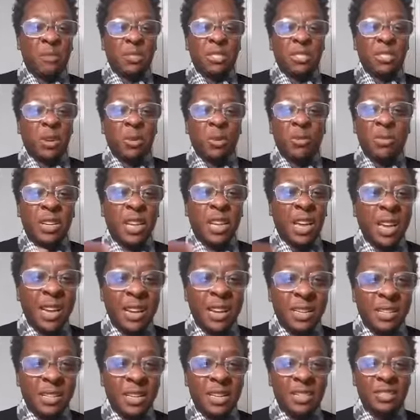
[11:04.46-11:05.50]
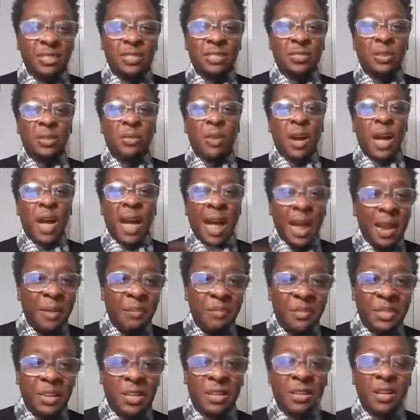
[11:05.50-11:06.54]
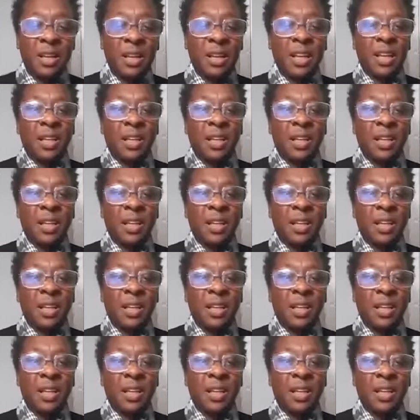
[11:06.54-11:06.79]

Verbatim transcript: so geeked and so hyped, and,